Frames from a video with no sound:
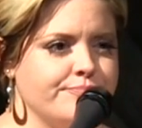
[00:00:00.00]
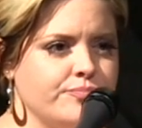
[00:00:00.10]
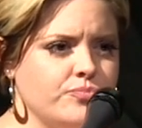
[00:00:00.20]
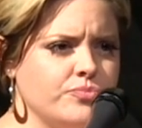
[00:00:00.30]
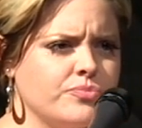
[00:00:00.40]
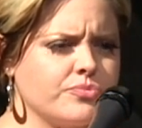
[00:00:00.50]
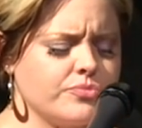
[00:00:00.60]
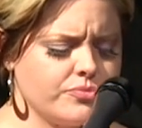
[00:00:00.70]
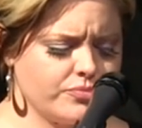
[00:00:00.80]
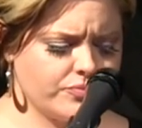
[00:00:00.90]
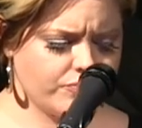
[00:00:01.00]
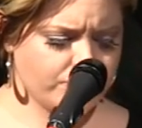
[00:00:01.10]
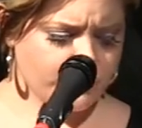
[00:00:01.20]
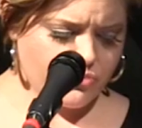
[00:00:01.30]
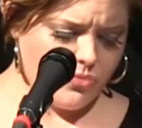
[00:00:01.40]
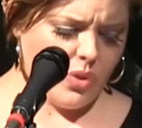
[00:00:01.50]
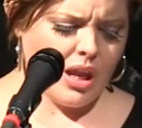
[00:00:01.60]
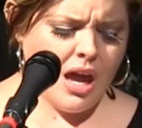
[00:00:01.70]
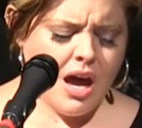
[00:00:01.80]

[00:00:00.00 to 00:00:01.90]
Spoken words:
[no speech]